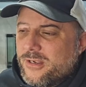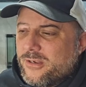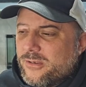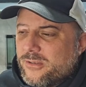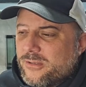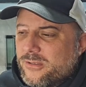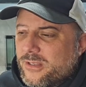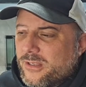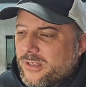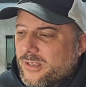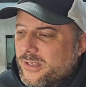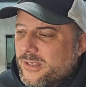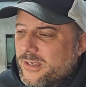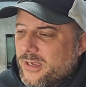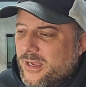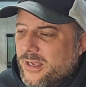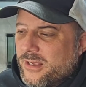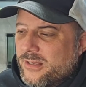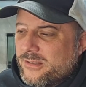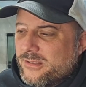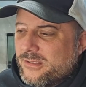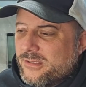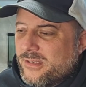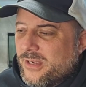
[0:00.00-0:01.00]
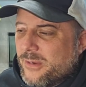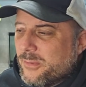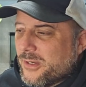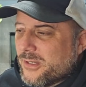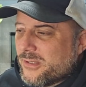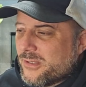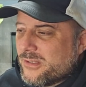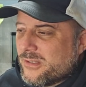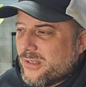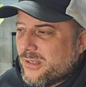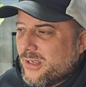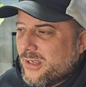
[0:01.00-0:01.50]
the zebra
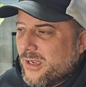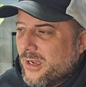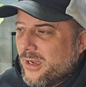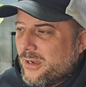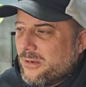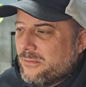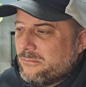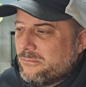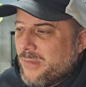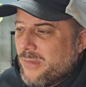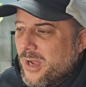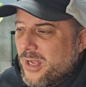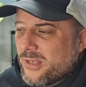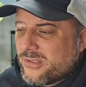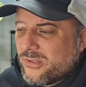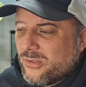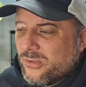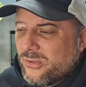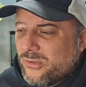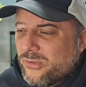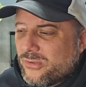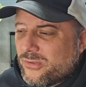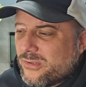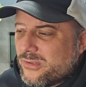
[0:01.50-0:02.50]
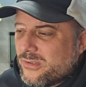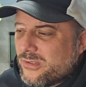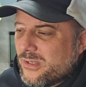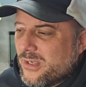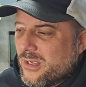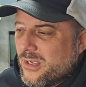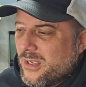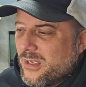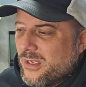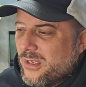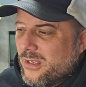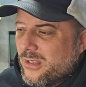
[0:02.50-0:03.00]
mussels,
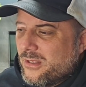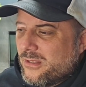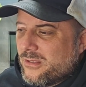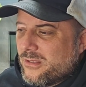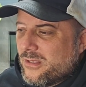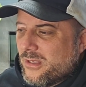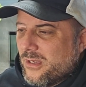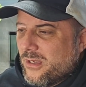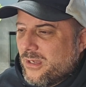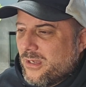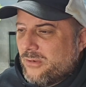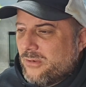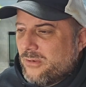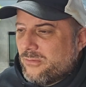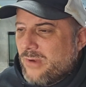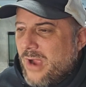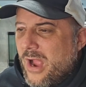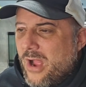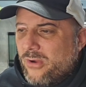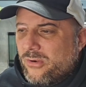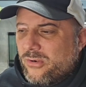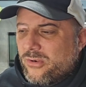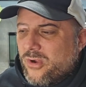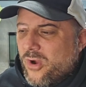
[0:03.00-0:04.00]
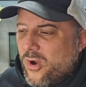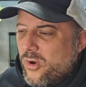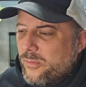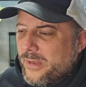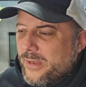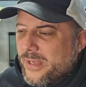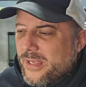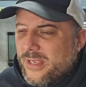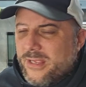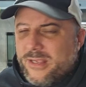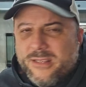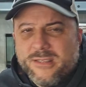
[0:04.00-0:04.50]
the round
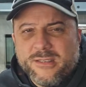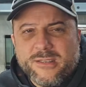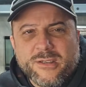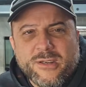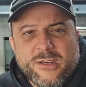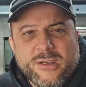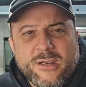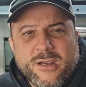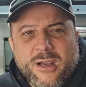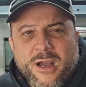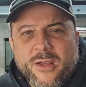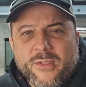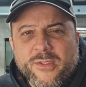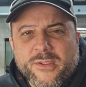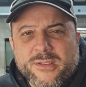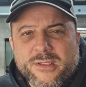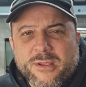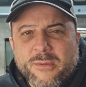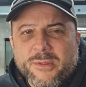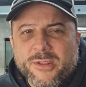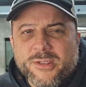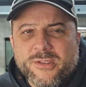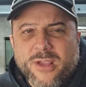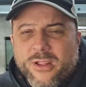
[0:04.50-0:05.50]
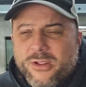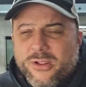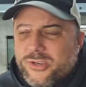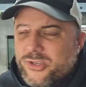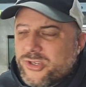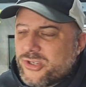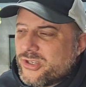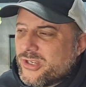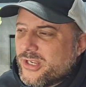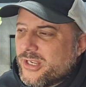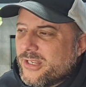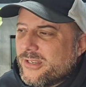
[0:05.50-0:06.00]
gobies, some of this other
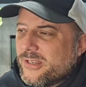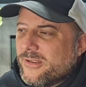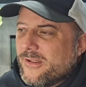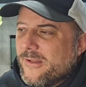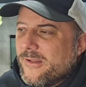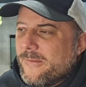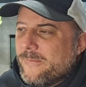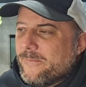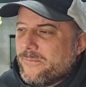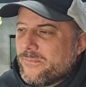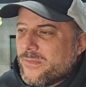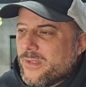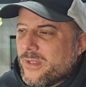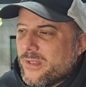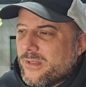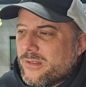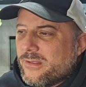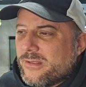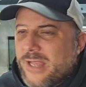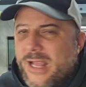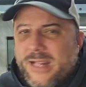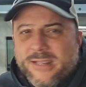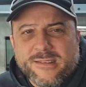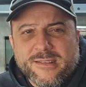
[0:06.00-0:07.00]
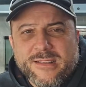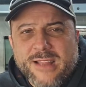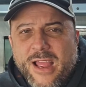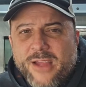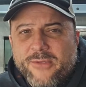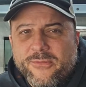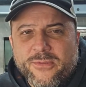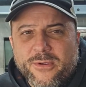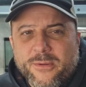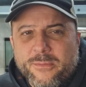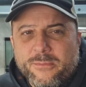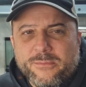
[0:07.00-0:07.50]
shit, that's not
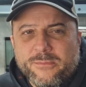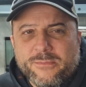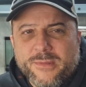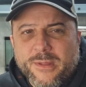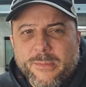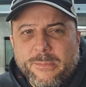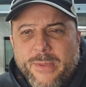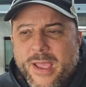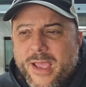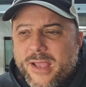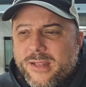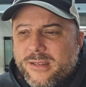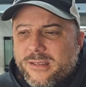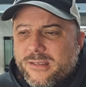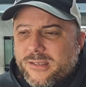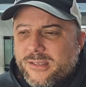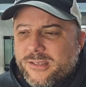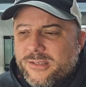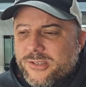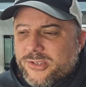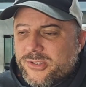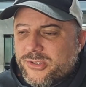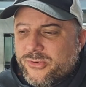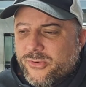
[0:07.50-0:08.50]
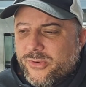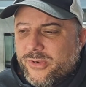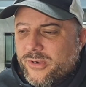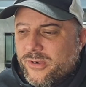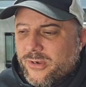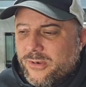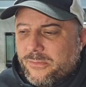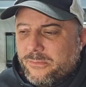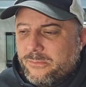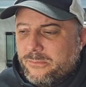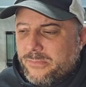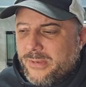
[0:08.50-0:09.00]
from the pet industry
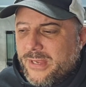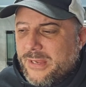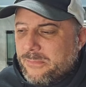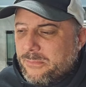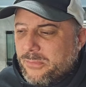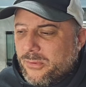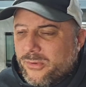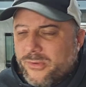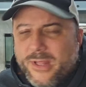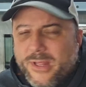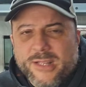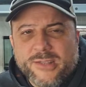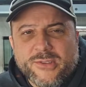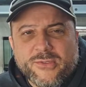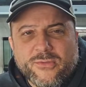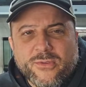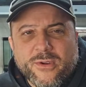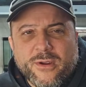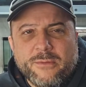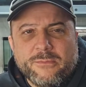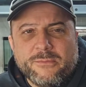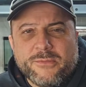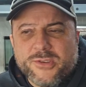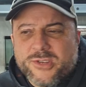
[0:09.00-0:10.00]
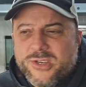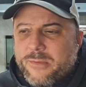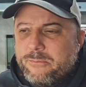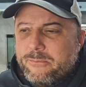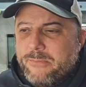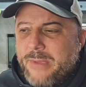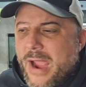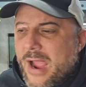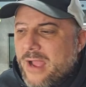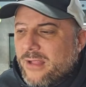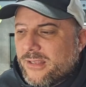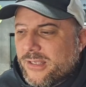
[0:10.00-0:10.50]
or people. That's from ship
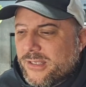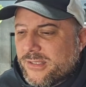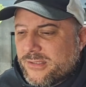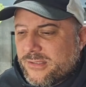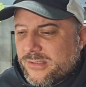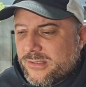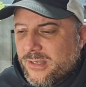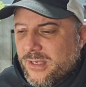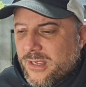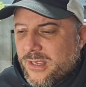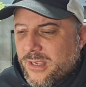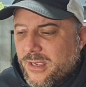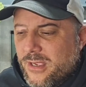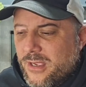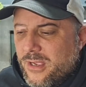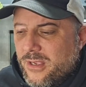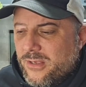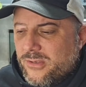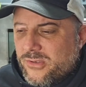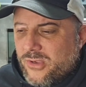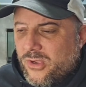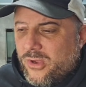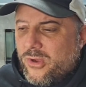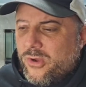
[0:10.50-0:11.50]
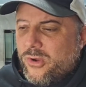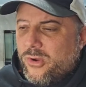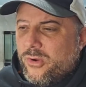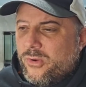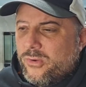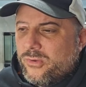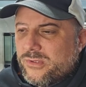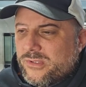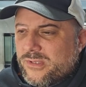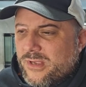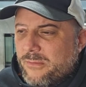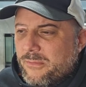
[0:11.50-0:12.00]
ballast. So
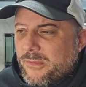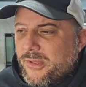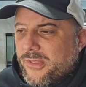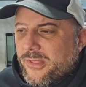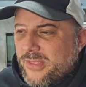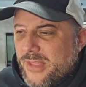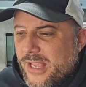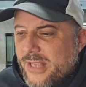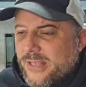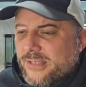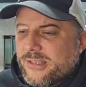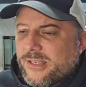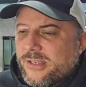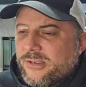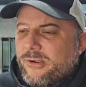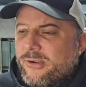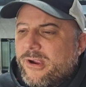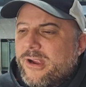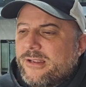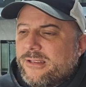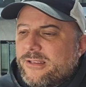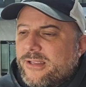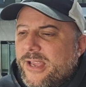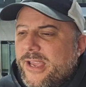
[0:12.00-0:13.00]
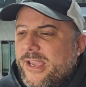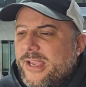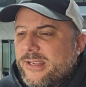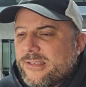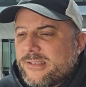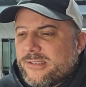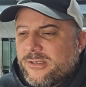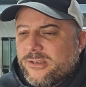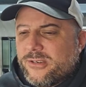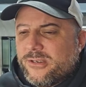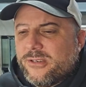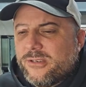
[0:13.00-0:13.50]
some of the things in Great
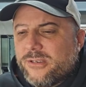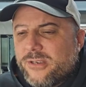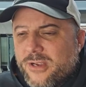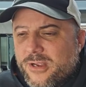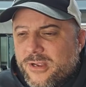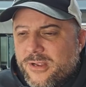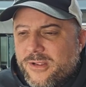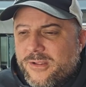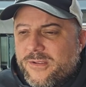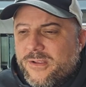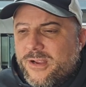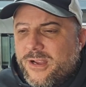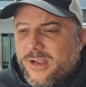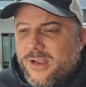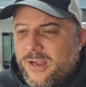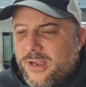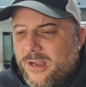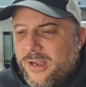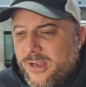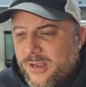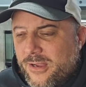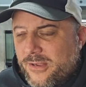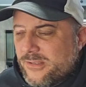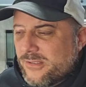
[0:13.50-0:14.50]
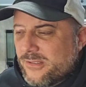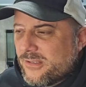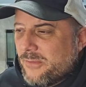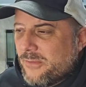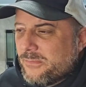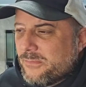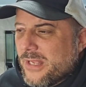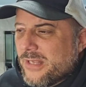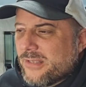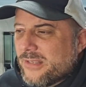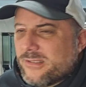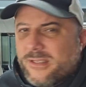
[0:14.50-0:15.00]
Lakes or some
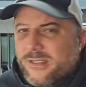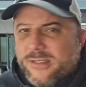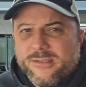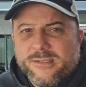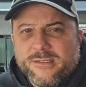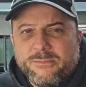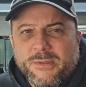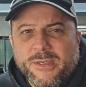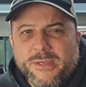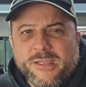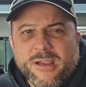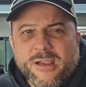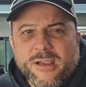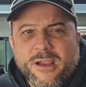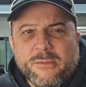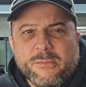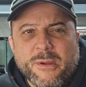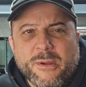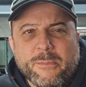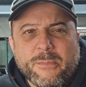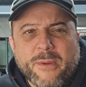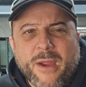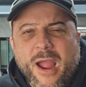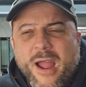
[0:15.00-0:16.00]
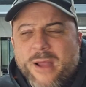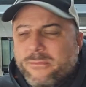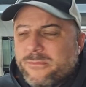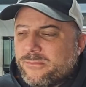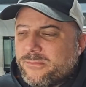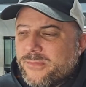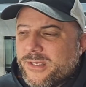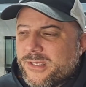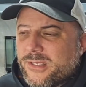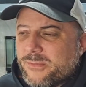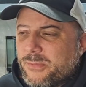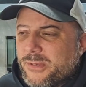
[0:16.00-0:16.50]
things that's become a problem
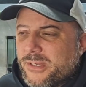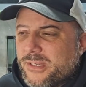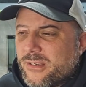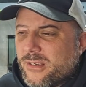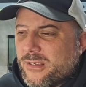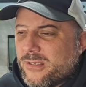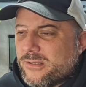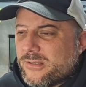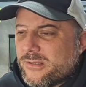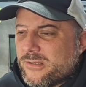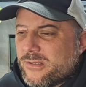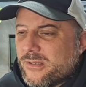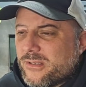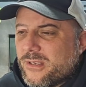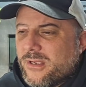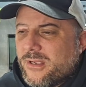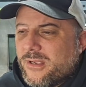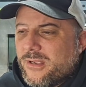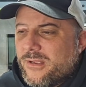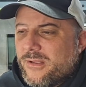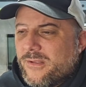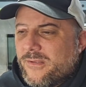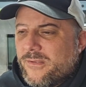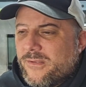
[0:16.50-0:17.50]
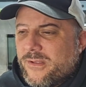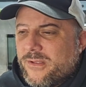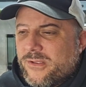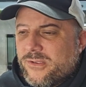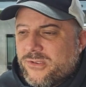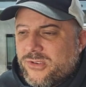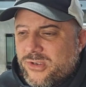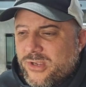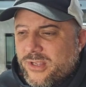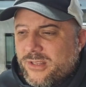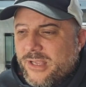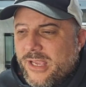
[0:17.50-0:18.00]
is because
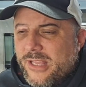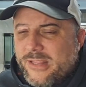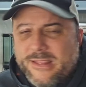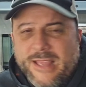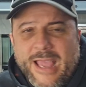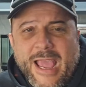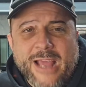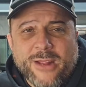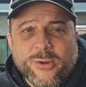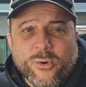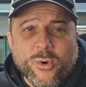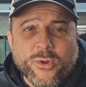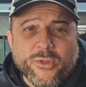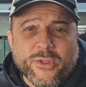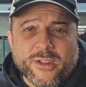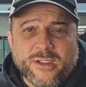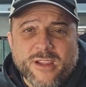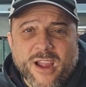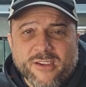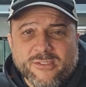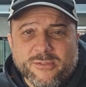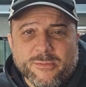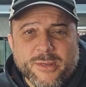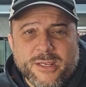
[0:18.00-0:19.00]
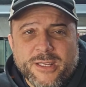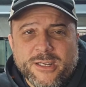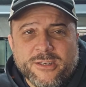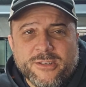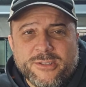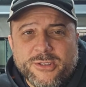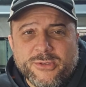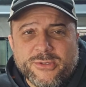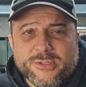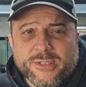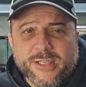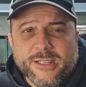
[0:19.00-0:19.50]
shit like that, or the government
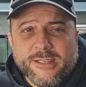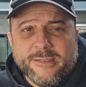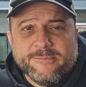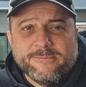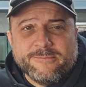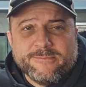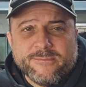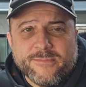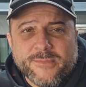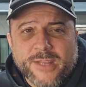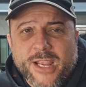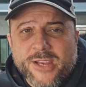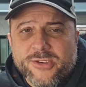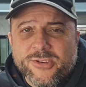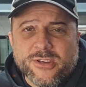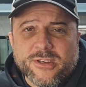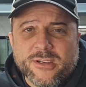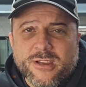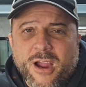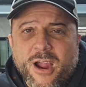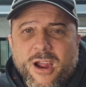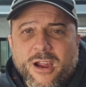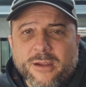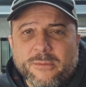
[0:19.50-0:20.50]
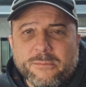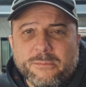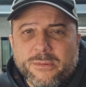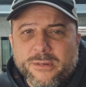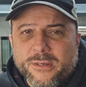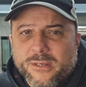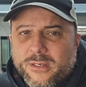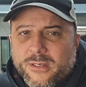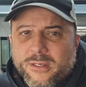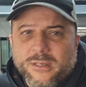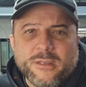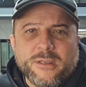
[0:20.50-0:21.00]
introducing Asian carp,
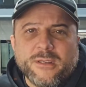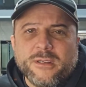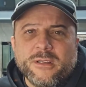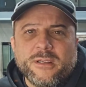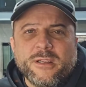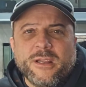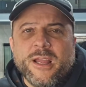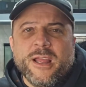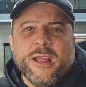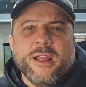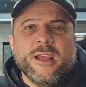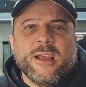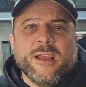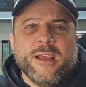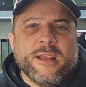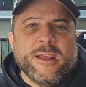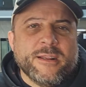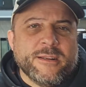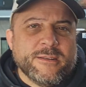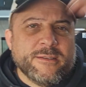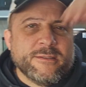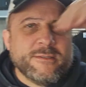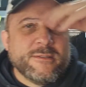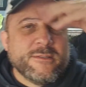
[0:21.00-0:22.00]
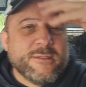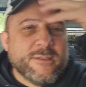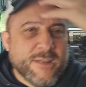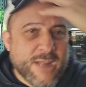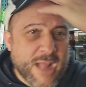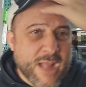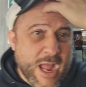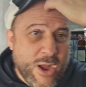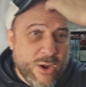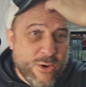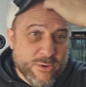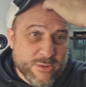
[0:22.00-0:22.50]
and
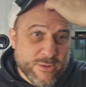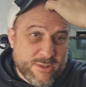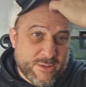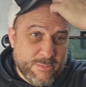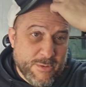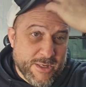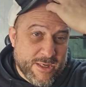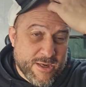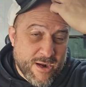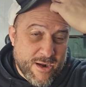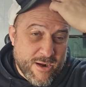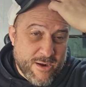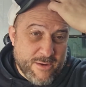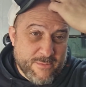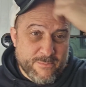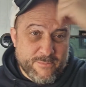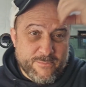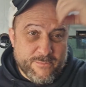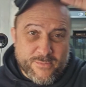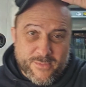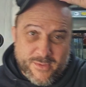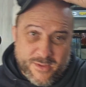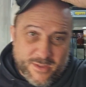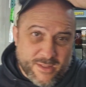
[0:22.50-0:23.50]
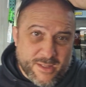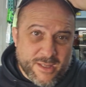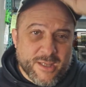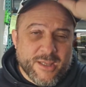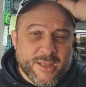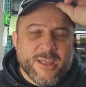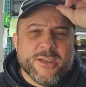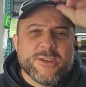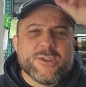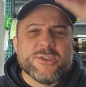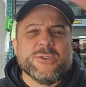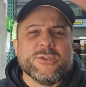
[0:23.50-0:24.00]
now it's become an
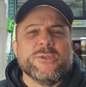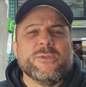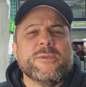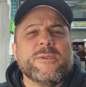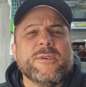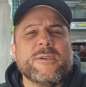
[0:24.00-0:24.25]
issue.